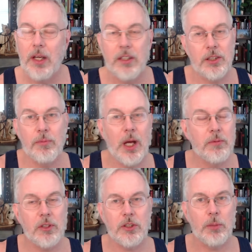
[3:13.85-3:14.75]

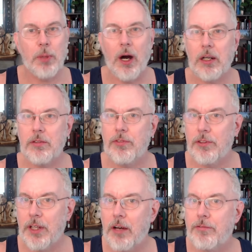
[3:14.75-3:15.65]
Sometimes it's apocryphal,
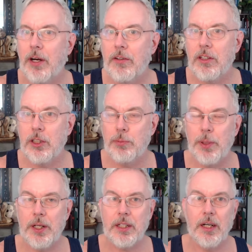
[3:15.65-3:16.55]
not found in the
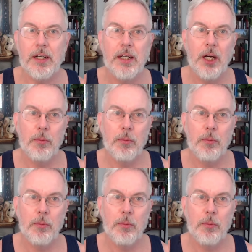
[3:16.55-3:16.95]
Tipitaka,